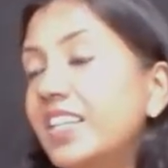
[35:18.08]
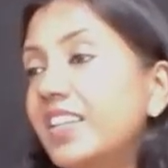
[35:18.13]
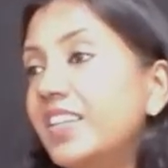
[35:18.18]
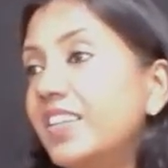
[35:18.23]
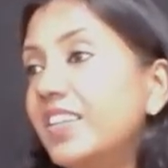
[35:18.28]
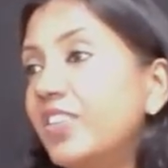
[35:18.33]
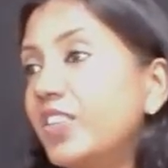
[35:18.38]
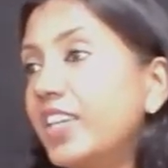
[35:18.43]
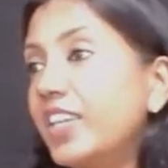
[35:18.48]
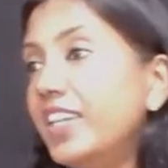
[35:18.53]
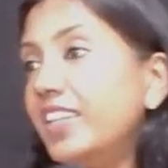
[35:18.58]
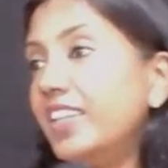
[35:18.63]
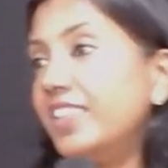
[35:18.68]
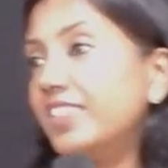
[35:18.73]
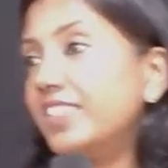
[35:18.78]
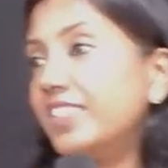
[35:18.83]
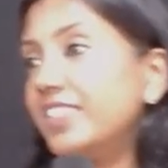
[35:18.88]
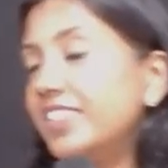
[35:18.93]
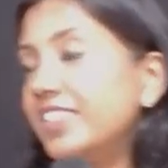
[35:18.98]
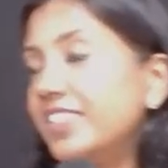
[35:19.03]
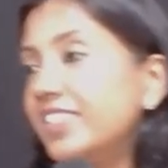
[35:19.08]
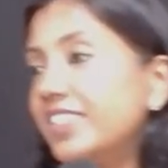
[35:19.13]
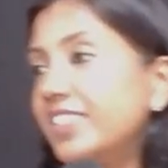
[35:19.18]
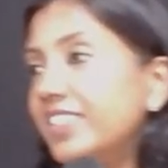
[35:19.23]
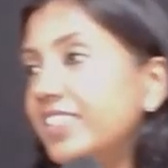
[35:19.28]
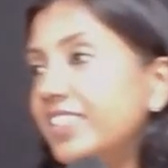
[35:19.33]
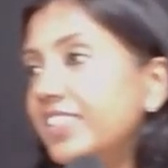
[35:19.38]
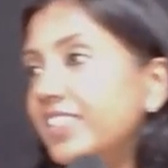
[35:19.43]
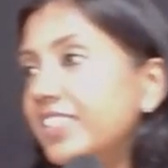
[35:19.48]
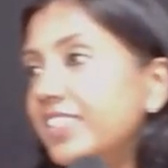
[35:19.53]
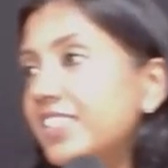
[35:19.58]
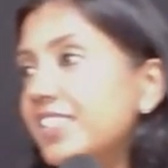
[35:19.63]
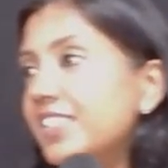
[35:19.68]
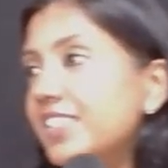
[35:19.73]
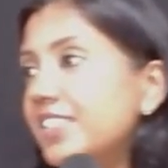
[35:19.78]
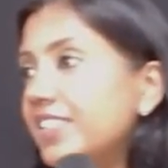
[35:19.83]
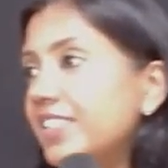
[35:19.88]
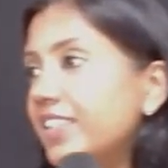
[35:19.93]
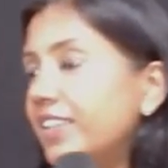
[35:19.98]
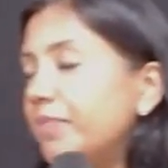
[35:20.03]
Okay, this
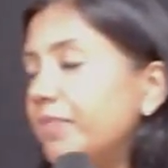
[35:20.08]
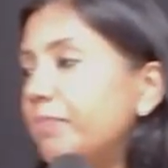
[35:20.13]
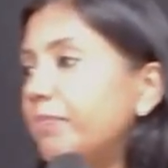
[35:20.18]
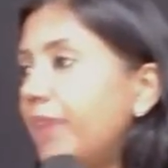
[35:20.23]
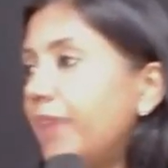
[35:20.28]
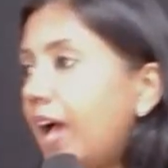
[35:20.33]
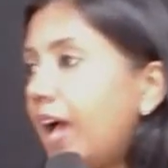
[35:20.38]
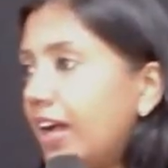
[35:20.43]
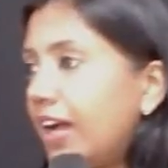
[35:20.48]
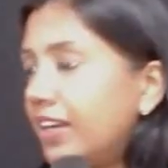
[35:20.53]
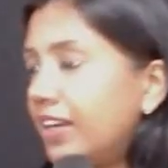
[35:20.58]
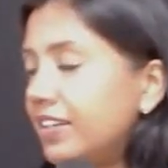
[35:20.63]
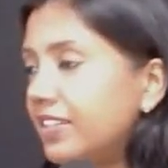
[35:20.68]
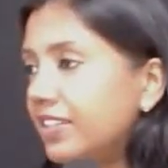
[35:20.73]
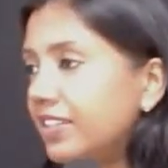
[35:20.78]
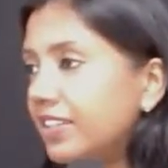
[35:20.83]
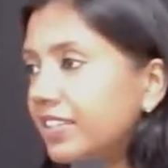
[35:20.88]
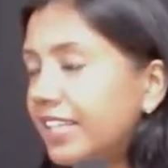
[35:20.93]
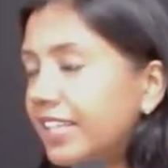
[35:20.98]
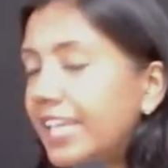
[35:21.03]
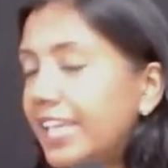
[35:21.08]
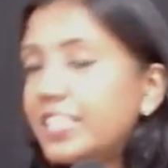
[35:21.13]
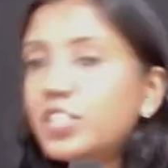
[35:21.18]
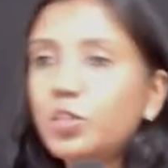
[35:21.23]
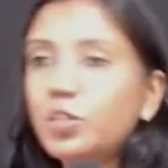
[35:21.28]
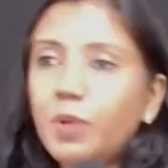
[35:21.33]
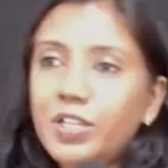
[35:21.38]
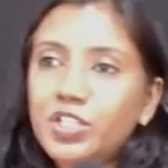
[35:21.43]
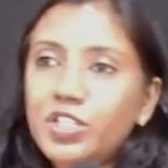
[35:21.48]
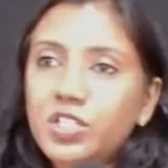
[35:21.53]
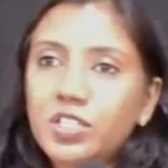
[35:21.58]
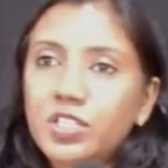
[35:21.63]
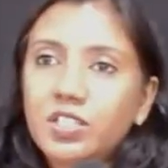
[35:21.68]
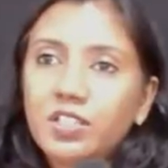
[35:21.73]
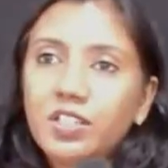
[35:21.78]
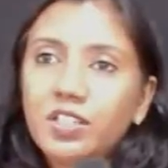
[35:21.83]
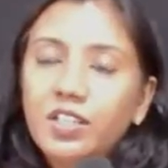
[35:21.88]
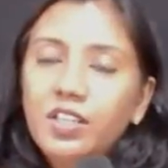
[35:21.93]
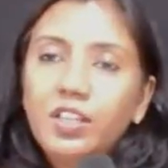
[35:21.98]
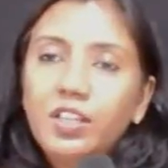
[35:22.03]
is our uh, next question.
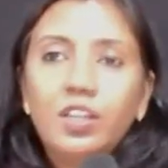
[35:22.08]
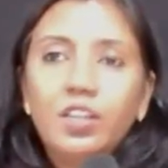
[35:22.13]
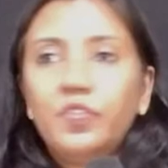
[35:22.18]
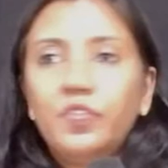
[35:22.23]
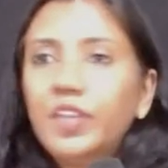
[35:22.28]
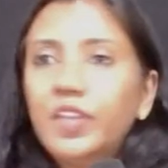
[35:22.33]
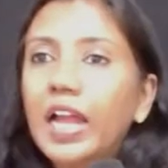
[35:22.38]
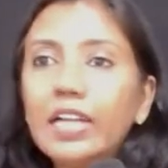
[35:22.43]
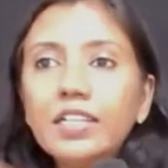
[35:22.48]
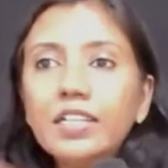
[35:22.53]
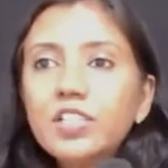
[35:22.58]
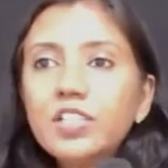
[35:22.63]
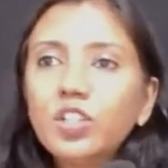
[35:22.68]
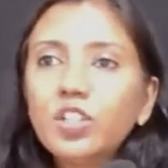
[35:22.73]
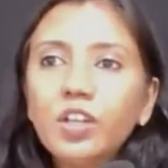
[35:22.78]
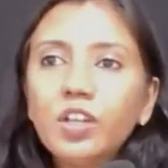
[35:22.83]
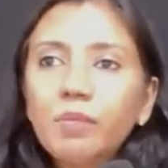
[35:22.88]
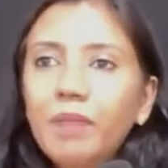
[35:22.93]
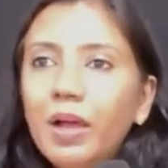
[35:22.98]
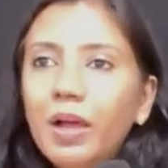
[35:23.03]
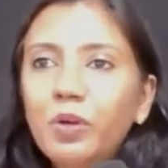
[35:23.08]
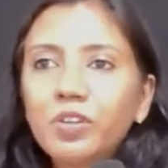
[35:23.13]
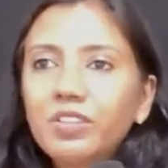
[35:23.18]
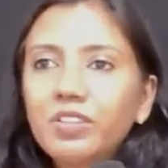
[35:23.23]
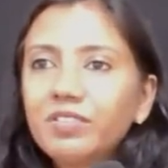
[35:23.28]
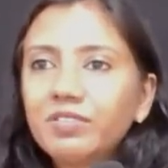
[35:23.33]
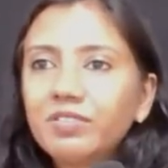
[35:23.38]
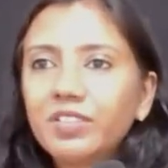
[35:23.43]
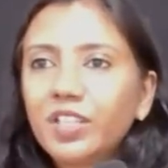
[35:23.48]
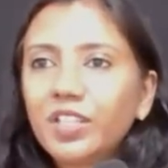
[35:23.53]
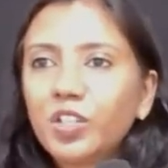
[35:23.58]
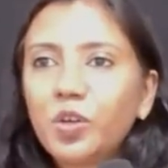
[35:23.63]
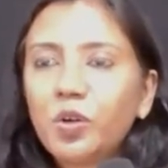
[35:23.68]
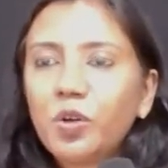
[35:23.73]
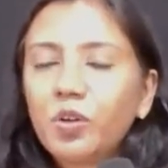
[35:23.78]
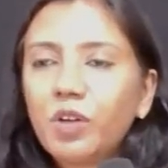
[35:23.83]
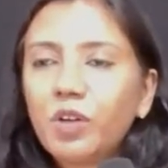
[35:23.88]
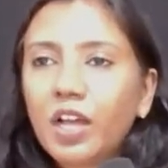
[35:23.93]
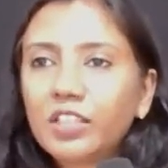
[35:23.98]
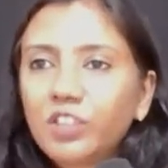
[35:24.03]
We understood about, you
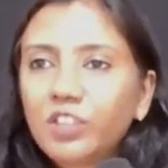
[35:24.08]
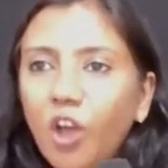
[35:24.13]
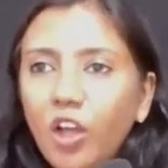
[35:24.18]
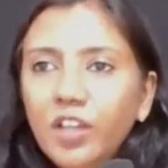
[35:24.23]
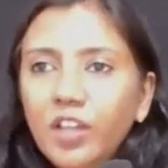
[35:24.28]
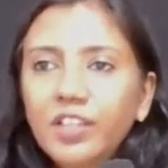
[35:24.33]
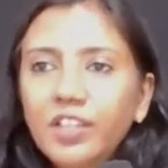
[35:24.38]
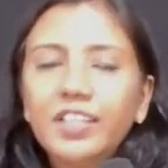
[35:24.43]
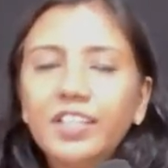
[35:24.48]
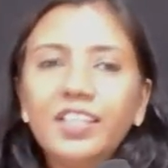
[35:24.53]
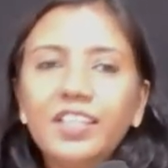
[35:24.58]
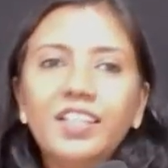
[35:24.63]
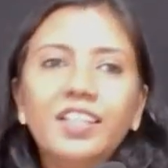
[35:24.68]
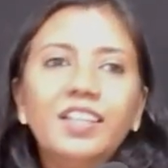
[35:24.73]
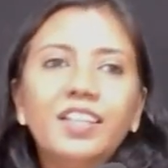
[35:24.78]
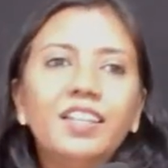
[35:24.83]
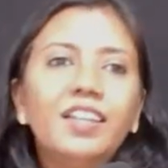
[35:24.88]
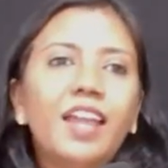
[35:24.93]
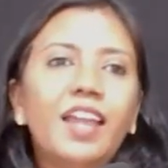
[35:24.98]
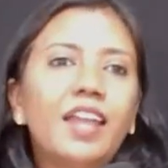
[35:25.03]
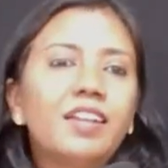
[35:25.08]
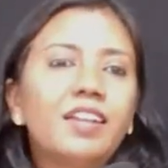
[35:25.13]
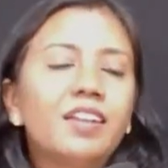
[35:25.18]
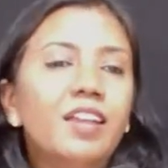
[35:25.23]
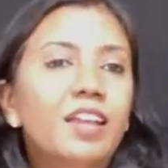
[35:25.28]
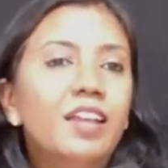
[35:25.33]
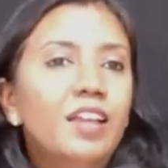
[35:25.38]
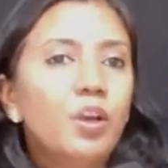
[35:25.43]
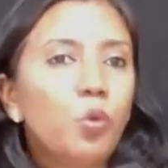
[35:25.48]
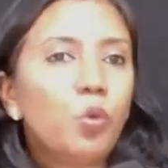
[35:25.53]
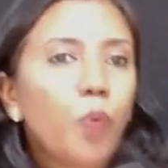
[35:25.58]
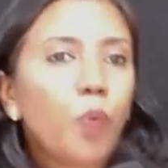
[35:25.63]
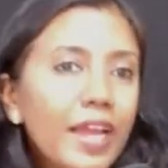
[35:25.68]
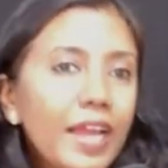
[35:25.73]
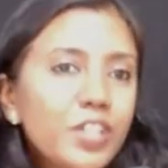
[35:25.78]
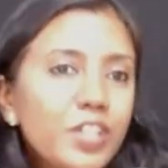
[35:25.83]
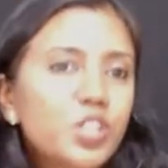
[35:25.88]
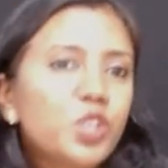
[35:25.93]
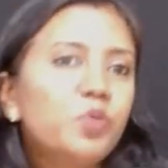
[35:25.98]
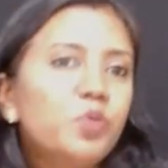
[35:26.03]
know, authority and why
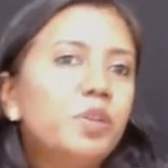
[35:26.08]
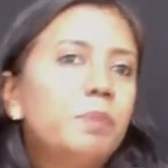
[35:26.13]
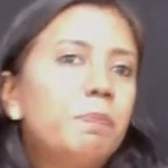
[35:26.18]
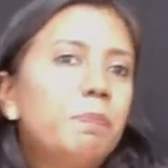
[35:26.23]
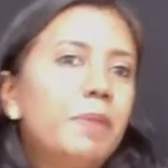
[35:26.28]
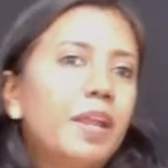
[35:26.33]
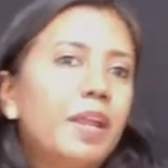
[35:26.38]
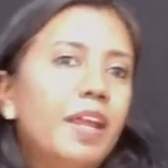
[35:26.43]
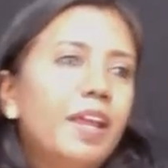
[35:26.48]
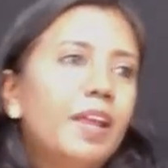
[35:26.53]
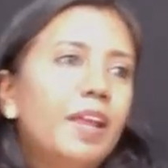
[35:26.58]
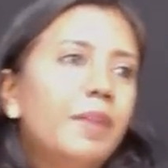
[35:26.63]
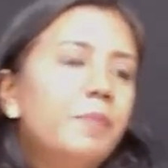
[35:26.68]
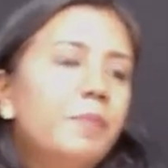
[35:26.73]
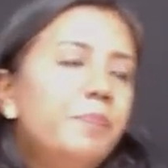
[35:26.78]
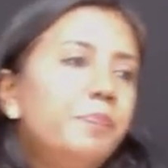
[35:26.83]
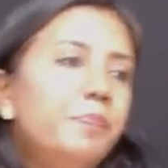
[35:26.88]
should we pray?